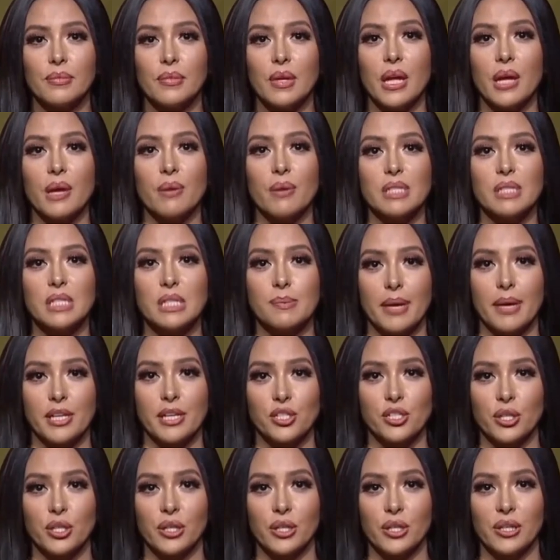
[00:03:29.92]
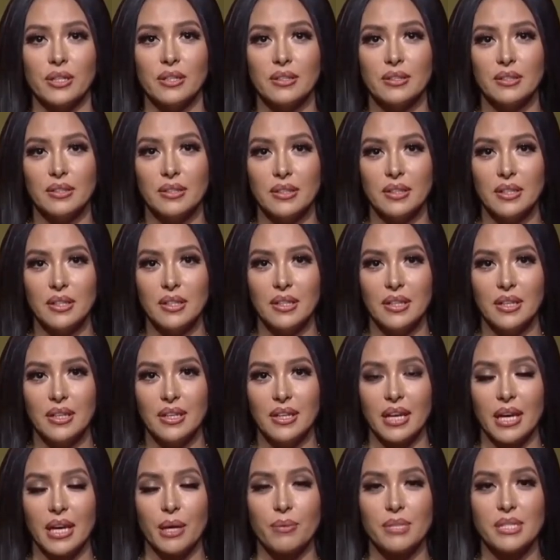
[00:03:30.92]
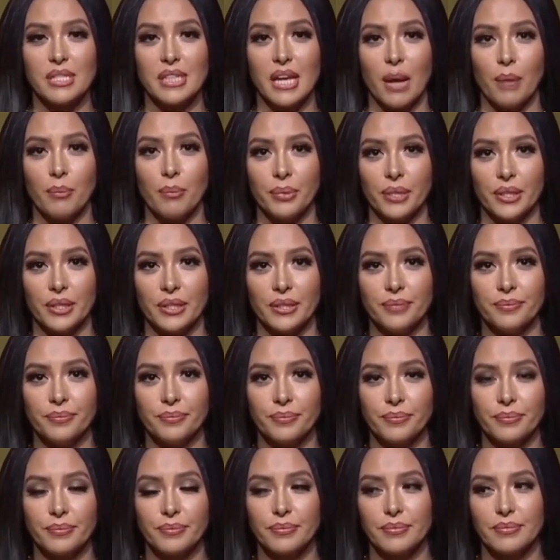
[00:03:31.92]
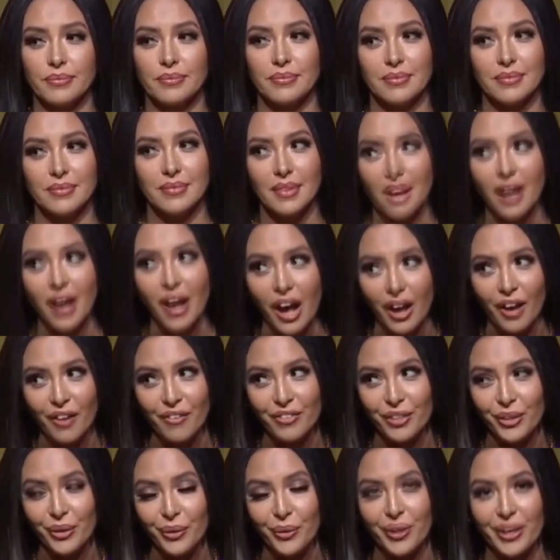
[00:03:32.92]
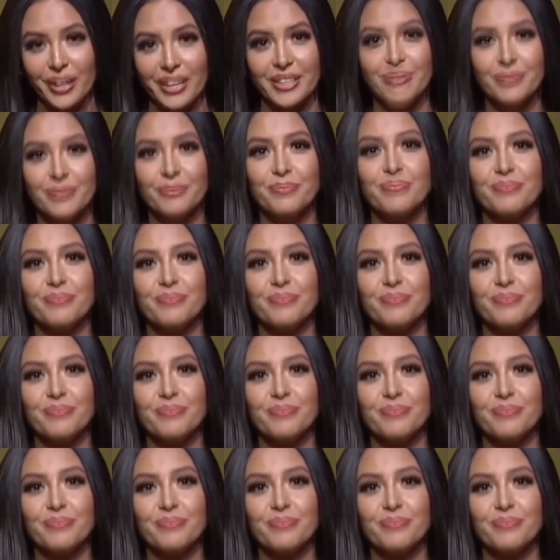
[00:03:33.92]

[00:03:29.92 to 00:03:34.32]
He was special. He was humble. Off the court.